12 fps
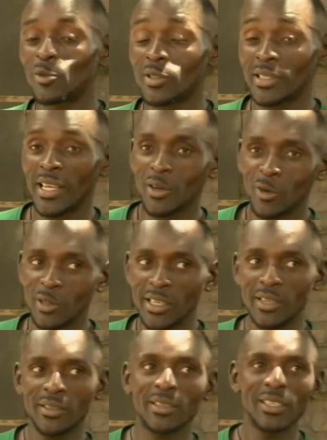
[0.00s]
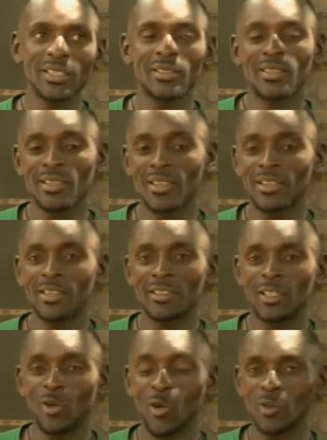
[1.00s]
I'm lucky to have a
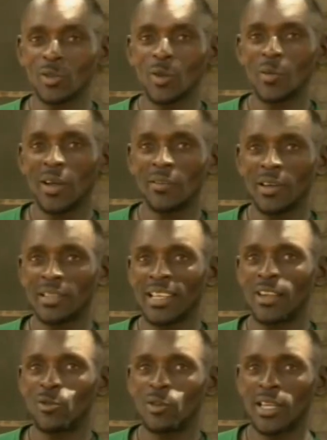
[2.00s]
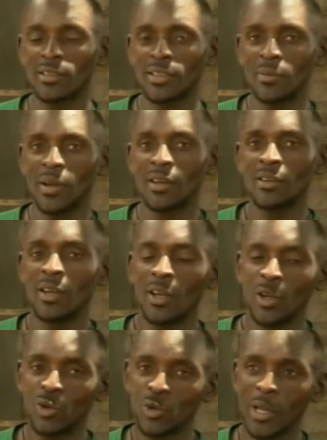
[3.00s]
wife who knows what food to
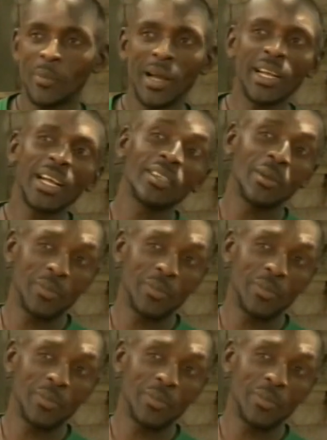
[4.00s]
cook for me